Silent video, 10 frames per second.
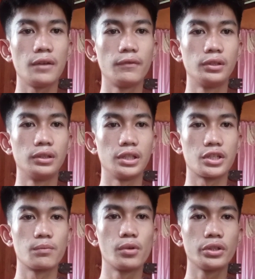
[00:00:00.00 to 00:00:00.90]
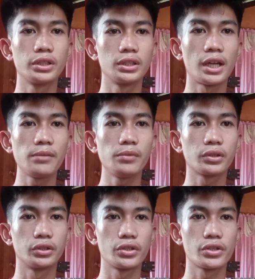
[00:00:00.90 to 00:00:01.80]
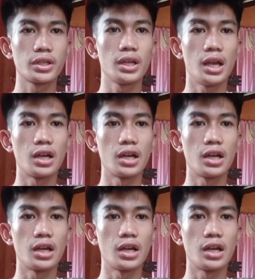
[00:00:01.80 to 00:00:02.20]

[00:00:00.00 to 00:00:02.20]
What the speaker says: level is more than 9 meters,